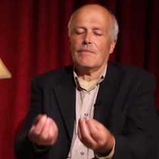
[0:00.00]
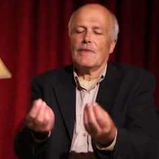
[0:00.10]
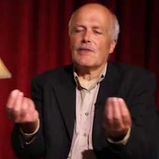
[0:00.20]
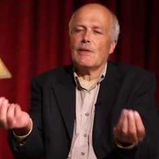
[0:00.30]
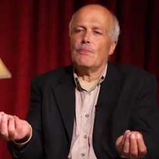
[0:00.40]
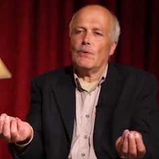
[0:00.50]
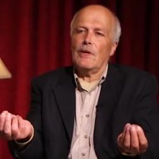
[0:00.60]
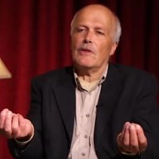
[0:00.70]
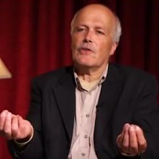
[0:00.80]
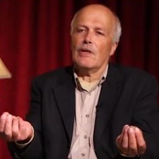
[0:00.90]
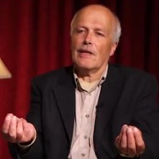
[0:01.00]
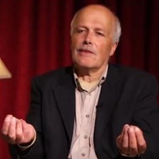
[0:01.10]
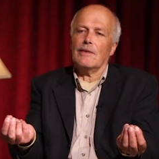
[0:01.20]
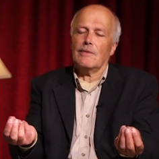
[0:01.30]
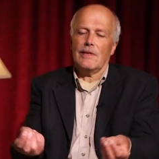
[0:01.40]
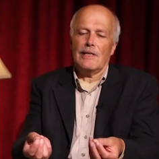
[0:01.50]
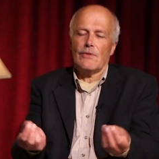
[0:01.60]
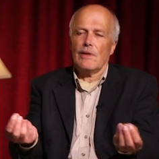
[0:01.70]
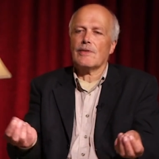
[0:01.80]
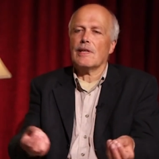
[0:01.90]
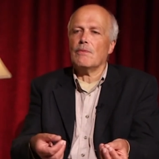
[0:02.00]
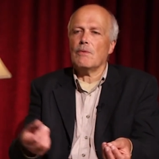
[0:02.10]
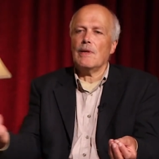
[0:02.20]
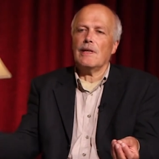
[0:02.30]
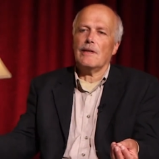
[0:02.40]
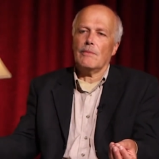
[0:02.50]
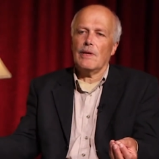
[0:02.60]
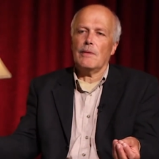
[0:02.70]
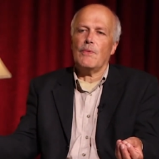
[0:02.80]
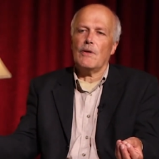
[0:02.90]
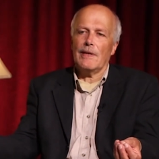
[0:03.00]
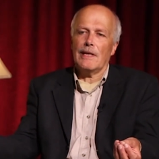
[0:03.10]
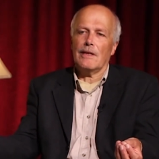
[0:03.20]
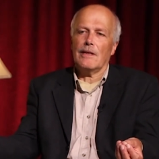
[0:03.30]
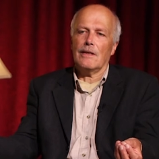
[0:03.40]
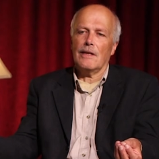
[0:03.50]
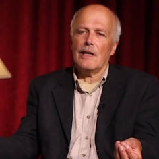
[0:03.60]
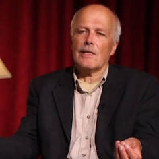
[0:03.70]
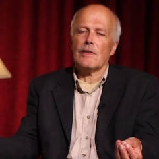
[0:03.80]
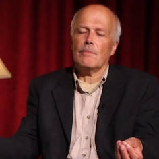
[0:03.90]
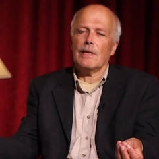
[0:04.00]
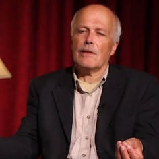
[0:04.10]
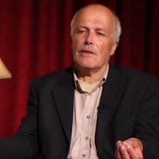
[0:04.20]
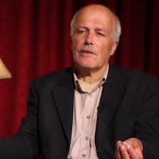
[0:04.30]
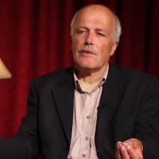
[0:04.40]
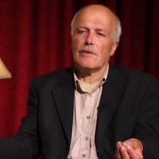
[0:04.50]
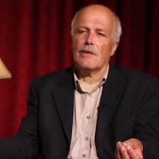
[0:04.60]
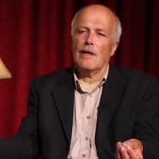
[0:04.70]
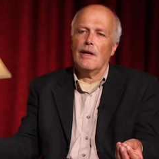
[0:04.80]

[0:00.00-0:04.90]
simple logic that Israel said, well, we're bombing Gaza because